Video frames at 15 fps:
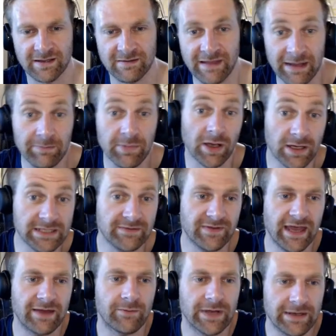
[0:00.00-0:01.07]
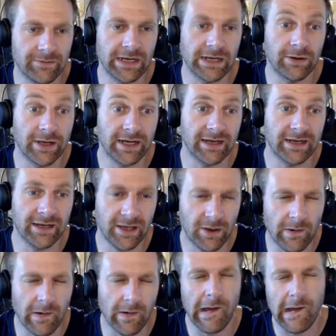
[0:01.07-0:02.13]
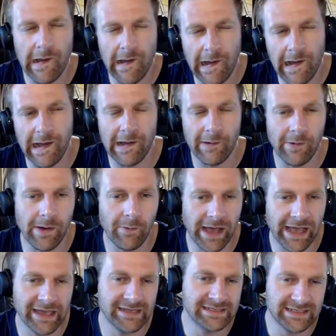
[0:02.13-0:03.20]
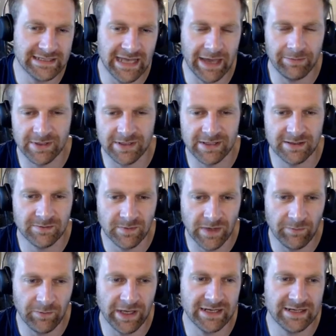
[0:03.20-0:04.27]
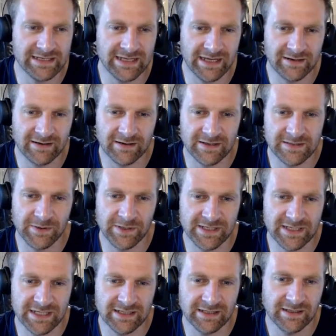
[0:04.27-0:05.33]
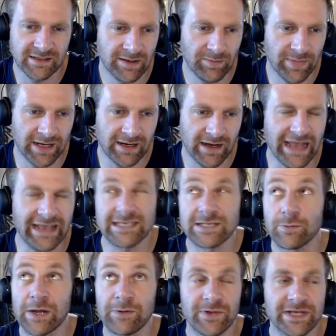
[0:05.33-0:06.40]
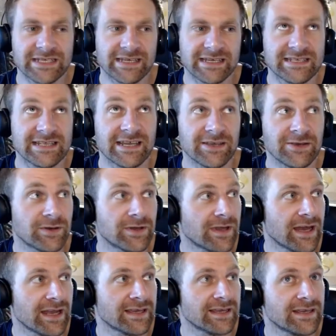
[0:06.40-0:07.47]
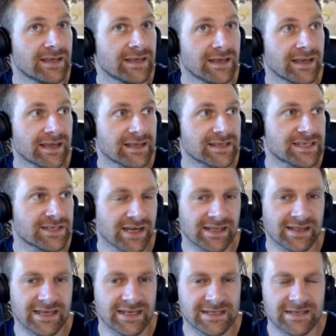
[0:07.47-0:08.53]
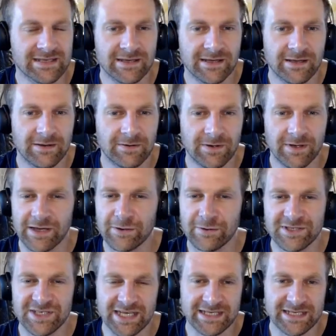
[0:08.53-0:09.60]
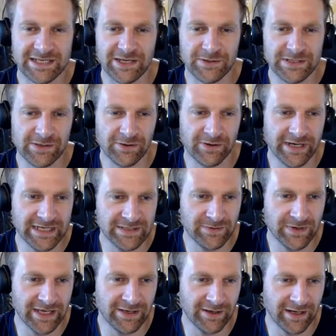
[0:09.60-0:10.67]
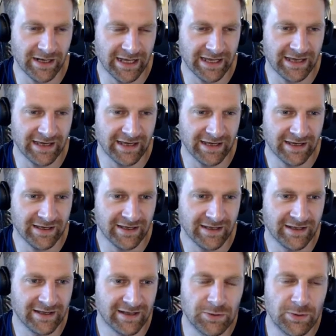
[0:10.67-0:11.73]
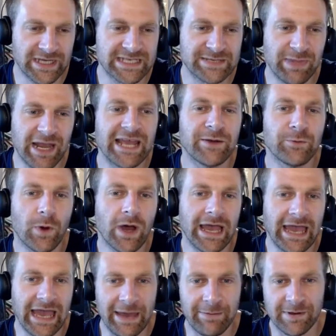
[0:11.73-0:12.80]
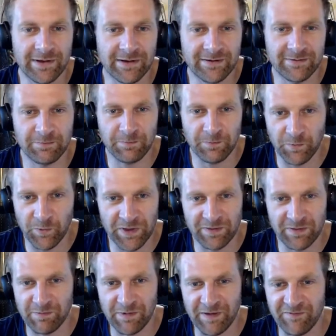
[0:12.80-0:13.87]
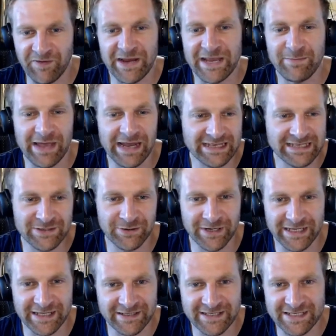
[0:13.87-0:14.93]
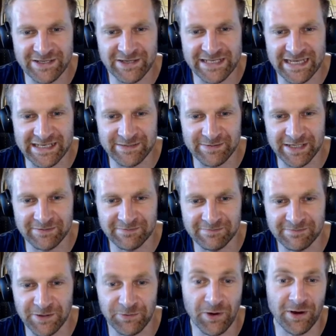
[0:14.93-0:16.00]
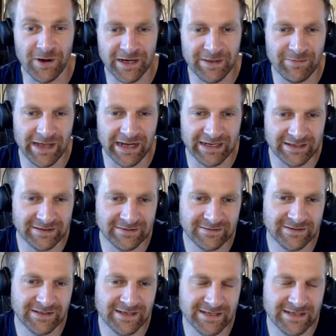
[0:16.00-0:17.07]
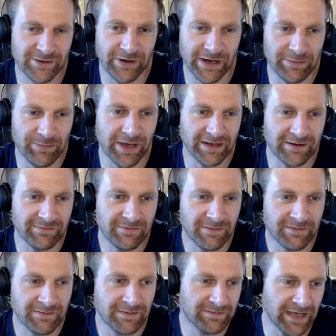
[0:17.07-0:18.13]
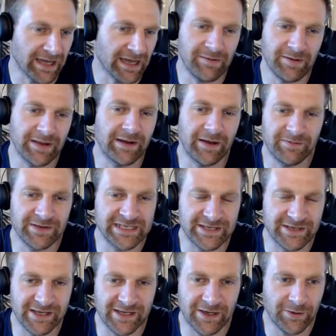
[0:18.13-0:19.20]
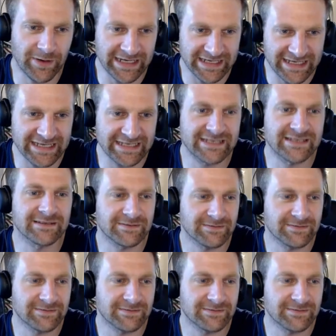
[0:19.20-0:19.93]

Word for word: then because of that, we we look at it and go, huh, why has this happened? And, and we understand cosmology better. I guess the one risk is that you kind of construct these, what are they called? Just so stories where you're like, uh, you explain why it happened with a very compelling story that just turns out to be the wrong compelling story. But yeah, I mean, obviously you can go away and test